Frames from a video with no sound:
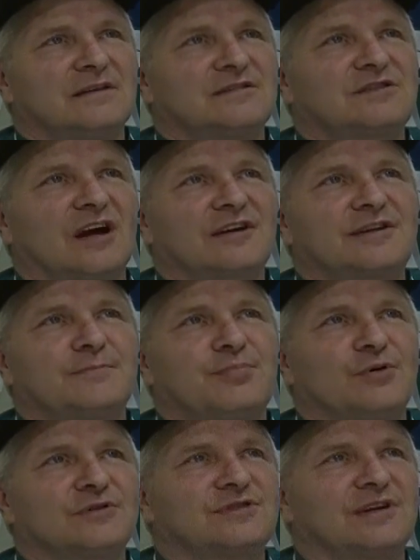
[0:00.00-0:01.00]
The Stockton
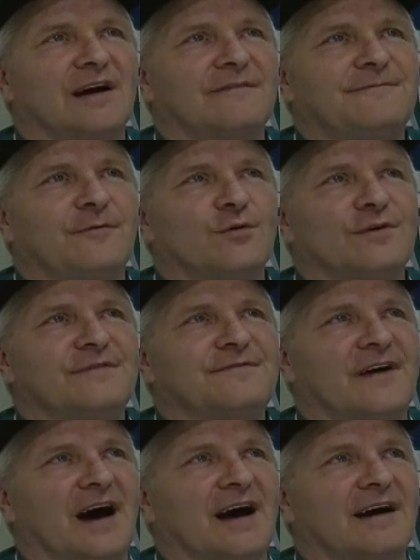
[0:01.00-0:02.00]
Ports are now
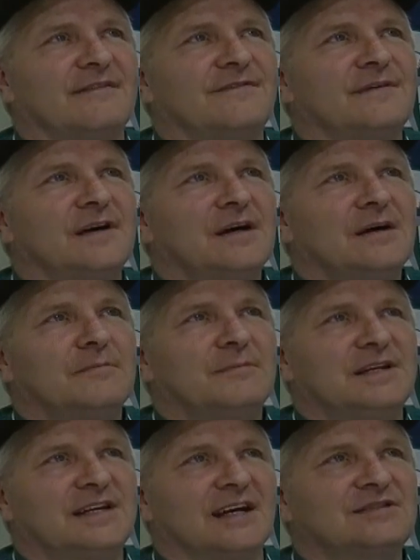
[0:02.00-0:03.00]
4-5.
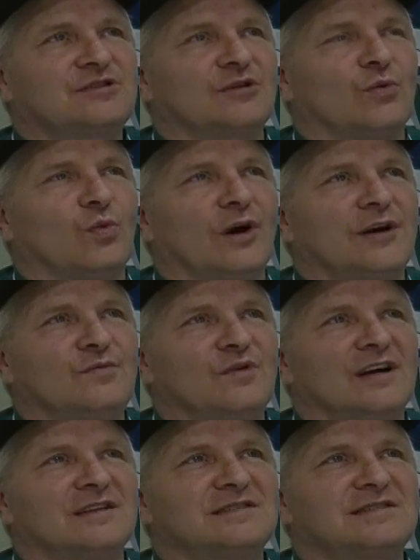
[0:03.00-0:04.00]
Modesto 1
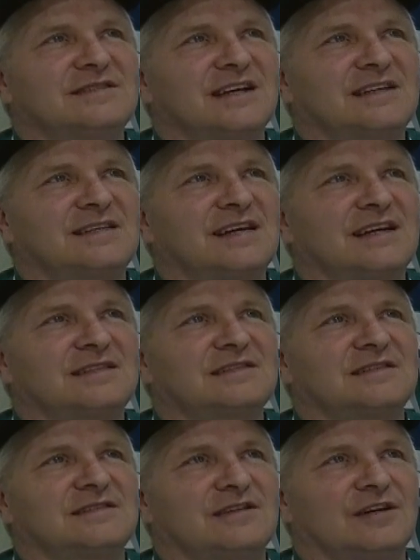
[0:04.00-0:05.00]
run, 6
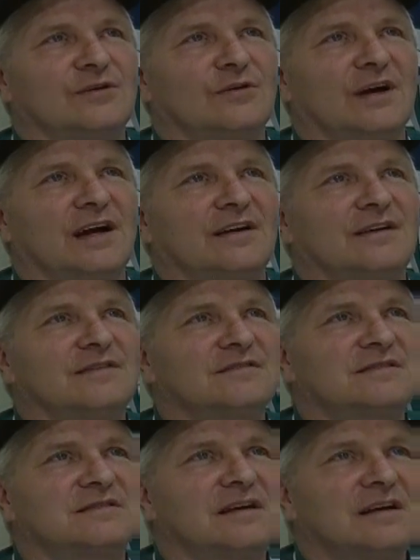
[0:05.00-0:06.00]
hits, 0
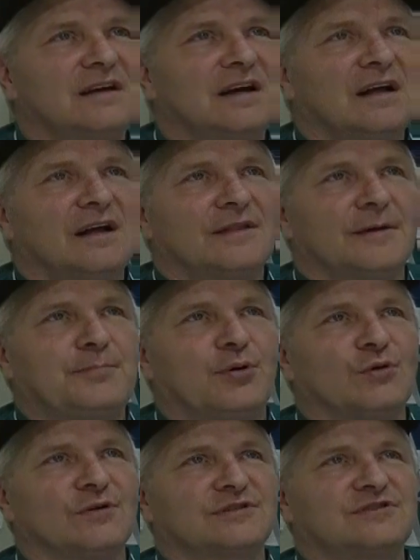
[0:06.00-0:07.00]
errors. The
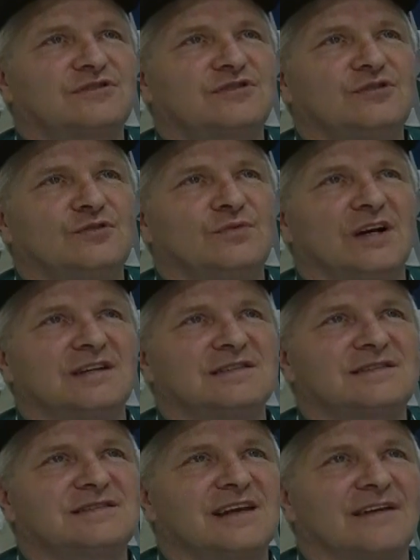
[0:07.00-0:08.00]
Ports 2
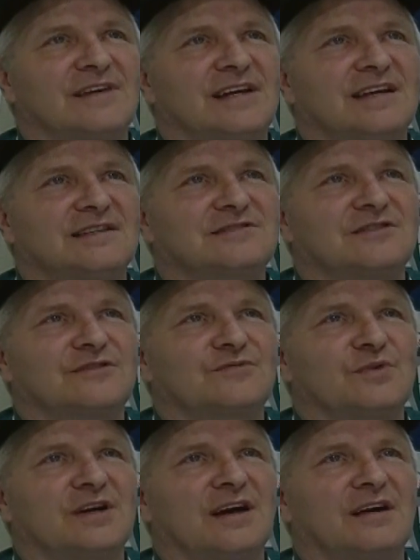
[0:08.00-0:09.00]
runs, 7 hits, and
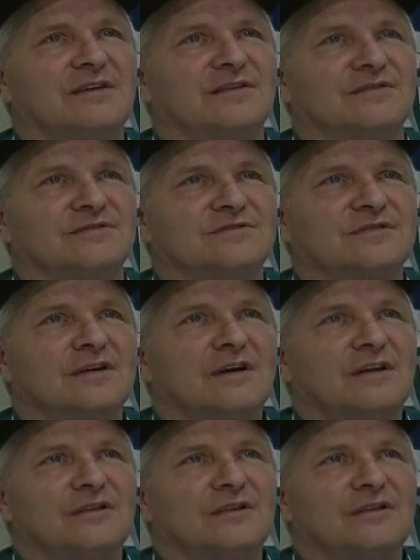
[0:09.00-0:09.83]
3 errors.